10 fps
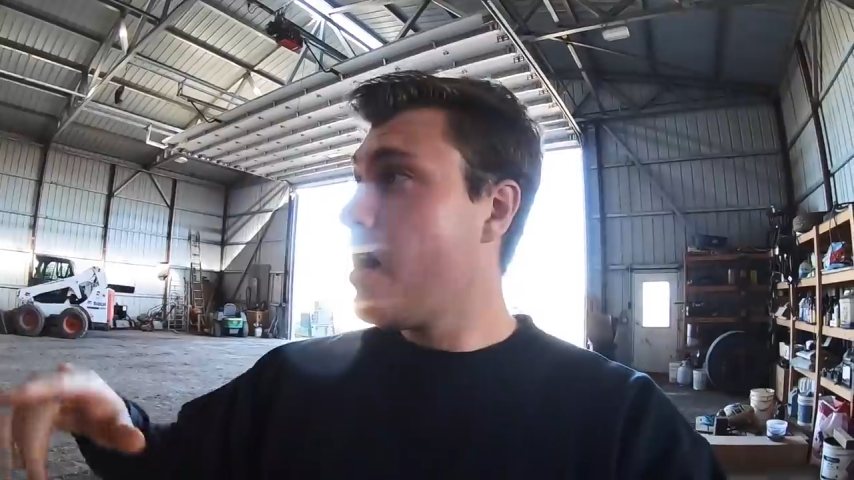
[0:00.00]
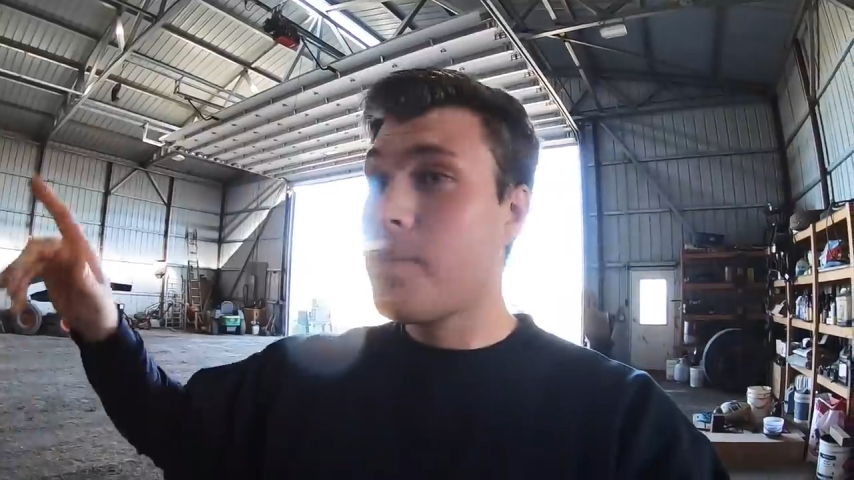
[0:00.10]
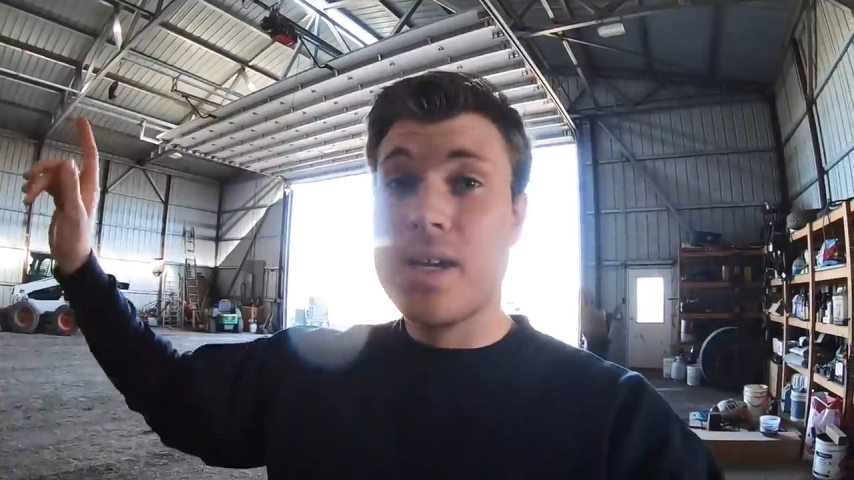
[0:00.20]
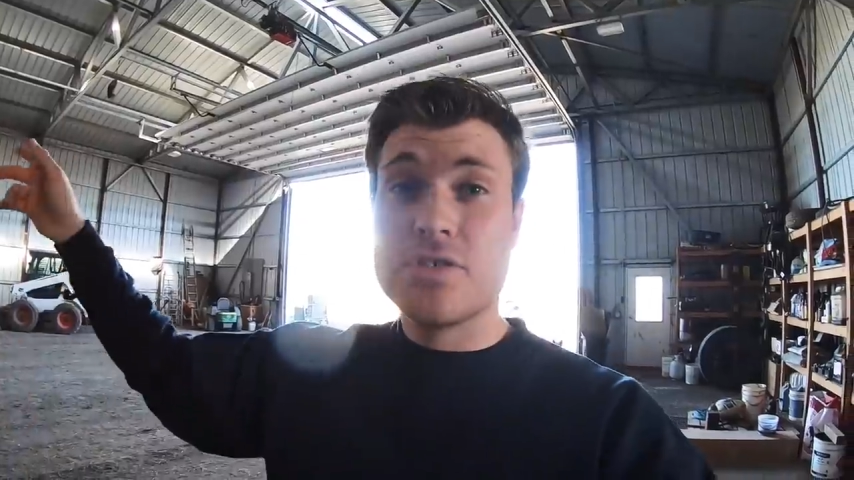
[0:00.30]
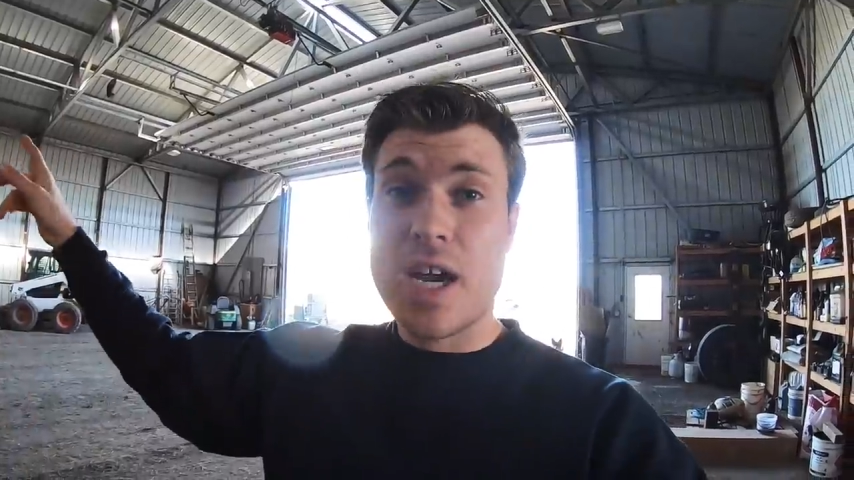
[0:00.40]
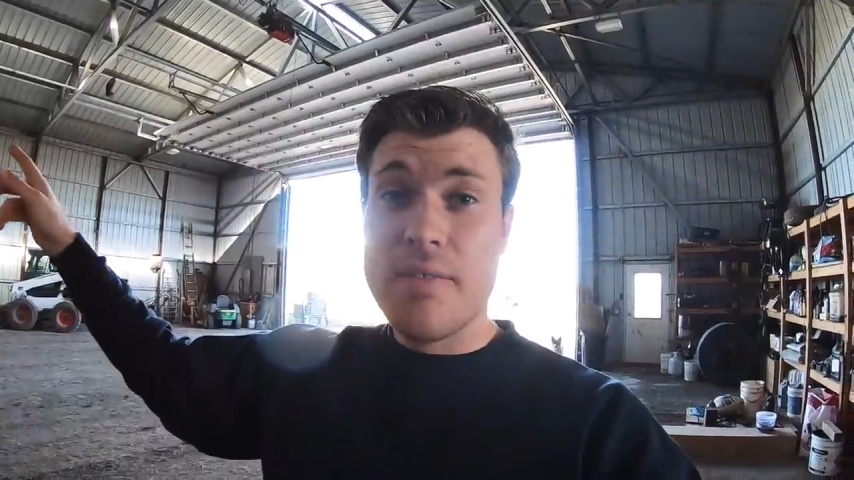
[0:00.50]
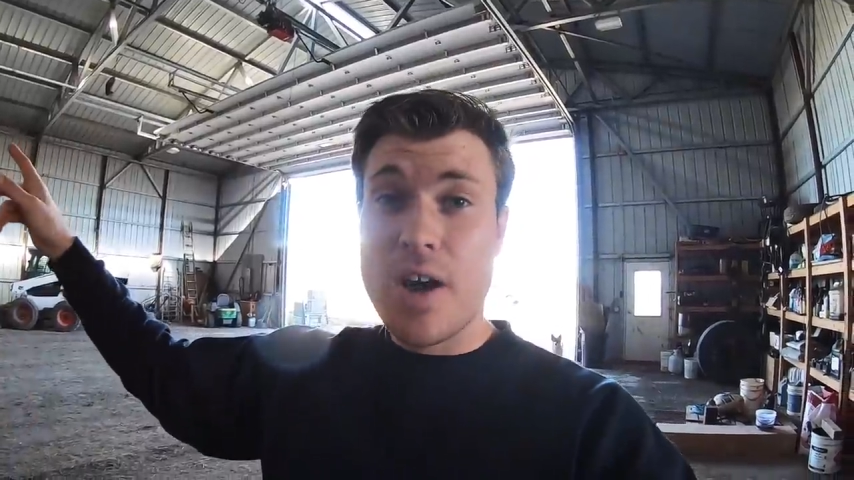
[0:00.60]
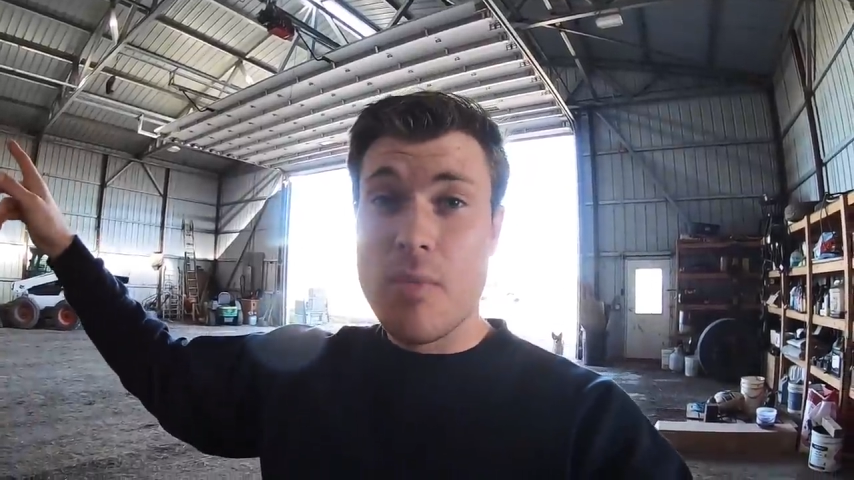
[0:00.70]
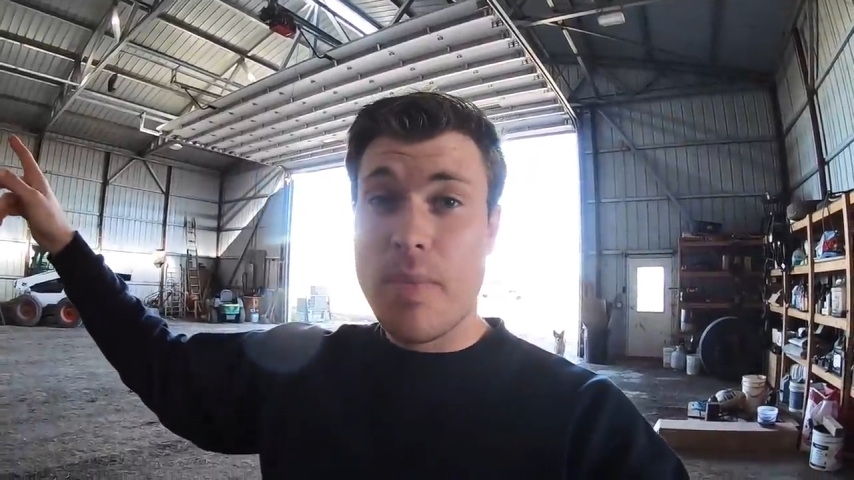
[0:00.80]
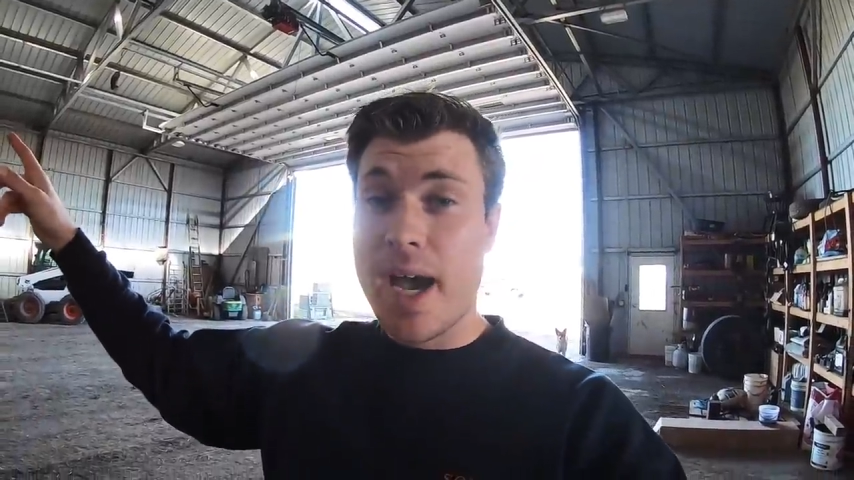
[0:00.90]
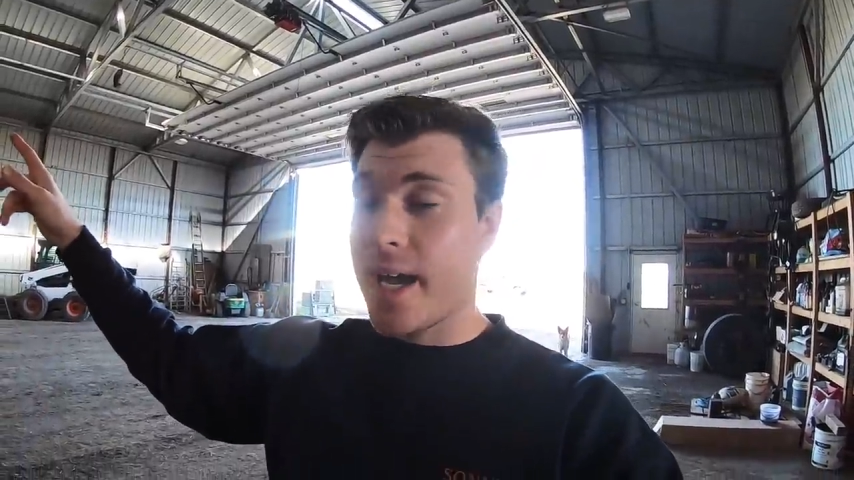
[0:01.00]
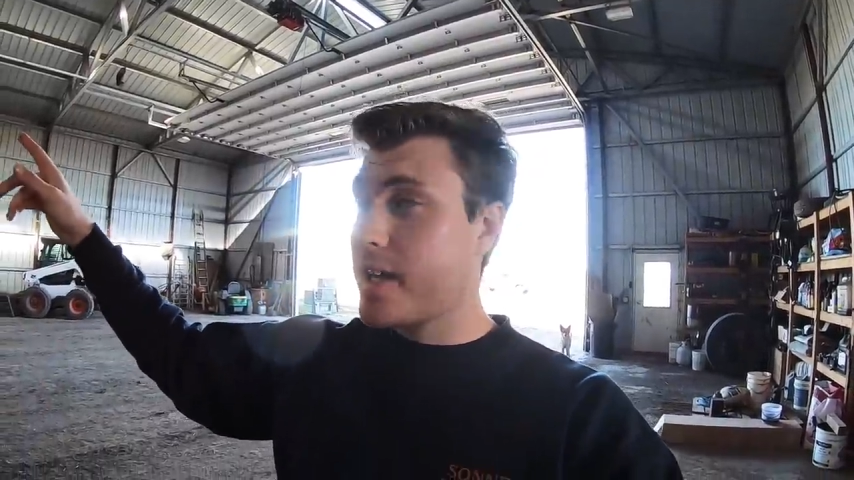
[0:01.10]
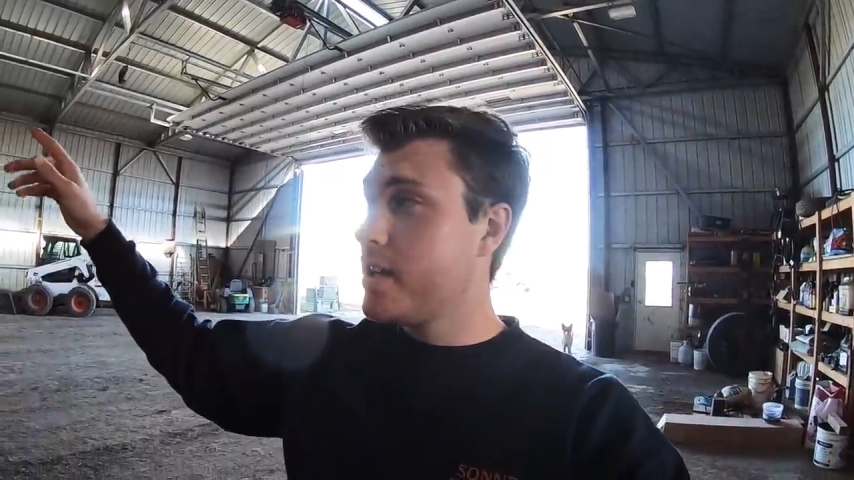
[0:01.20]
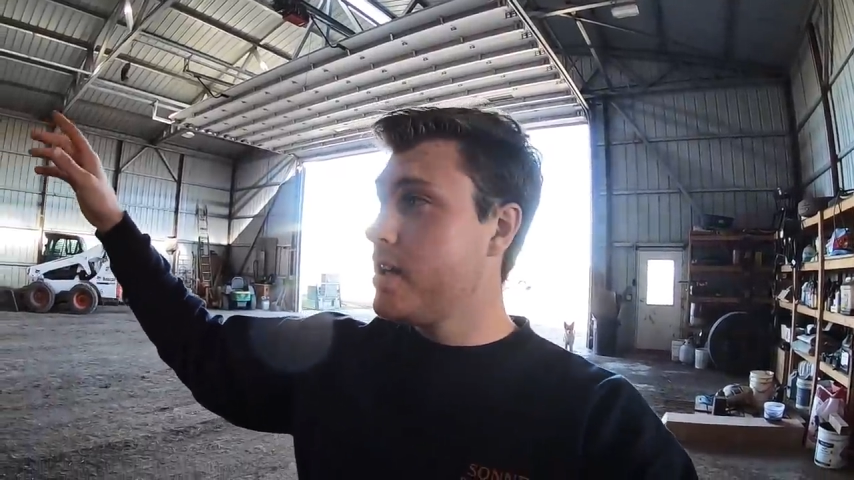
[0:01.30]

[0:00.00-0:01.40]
Now I'm gonna drive out back.